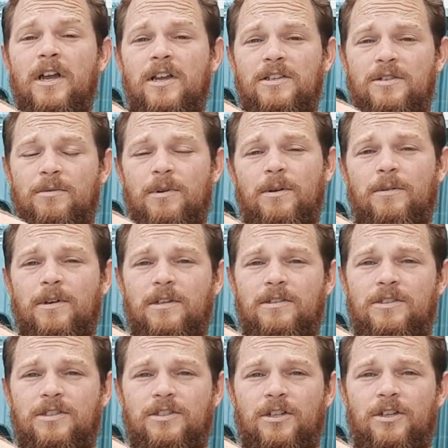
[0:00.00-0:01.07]
So what I wanted
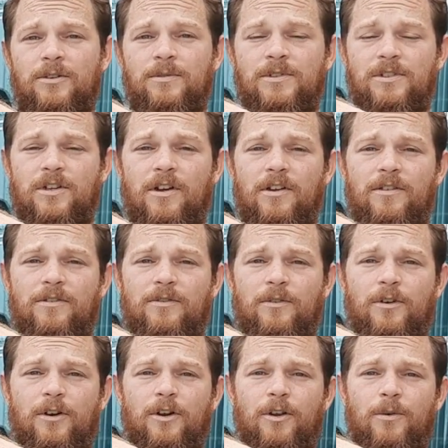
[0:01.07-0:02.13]
to do was go
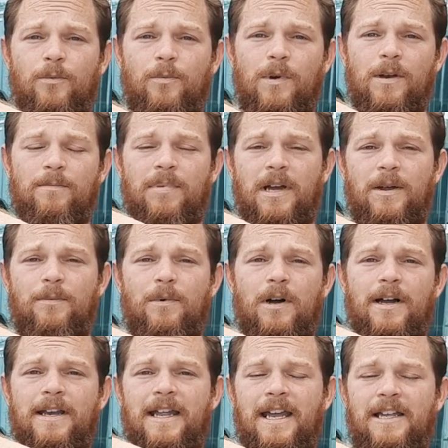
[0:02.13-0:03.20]
through one by
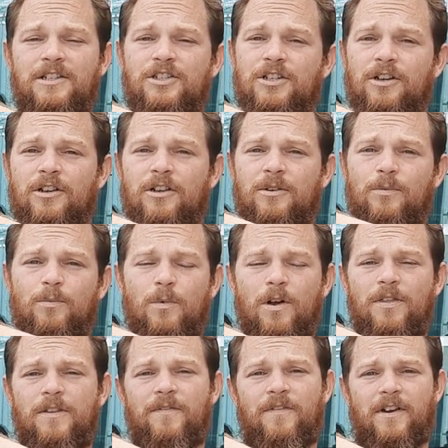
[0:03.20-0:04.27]
one and show you
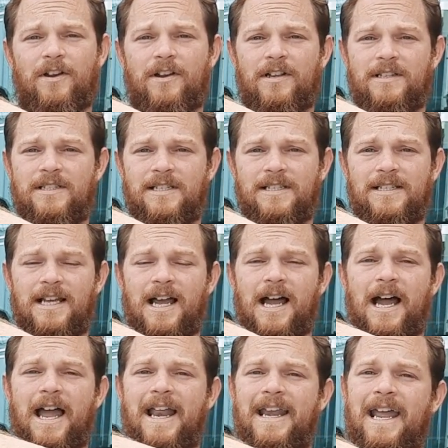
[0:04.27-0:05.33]
what the variances
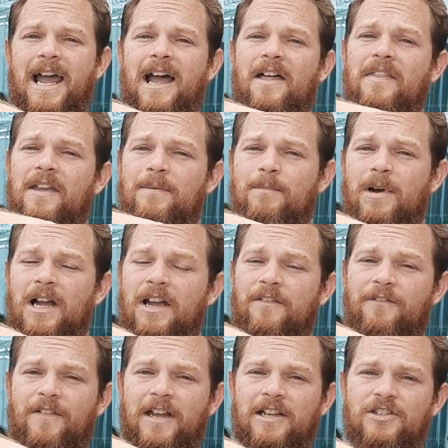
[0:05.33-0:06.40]
are and how they might
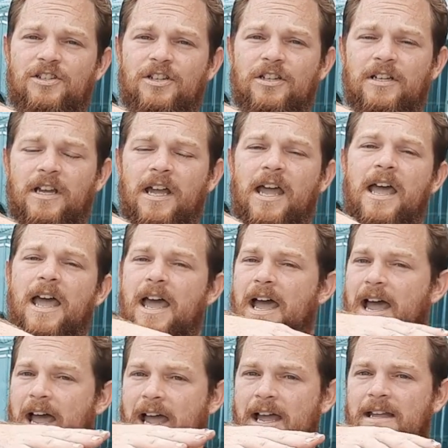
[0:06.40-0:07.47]
affect you
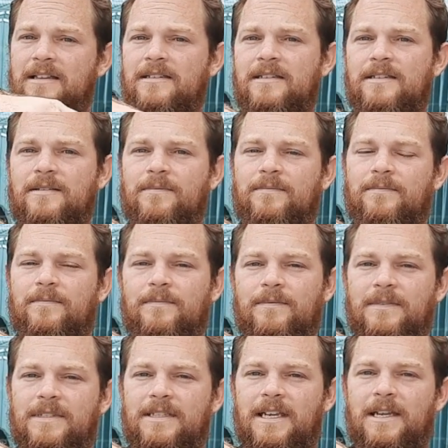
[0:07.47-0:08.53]
and
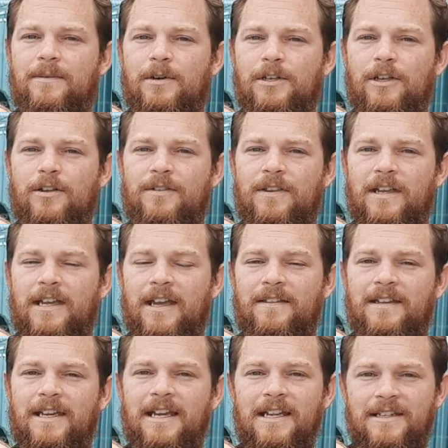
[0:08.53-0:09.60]
see what you think at
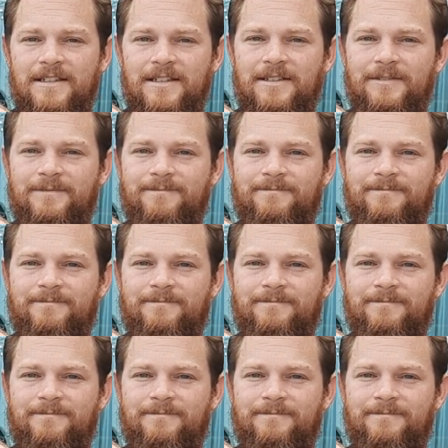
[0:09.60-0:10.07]
the end.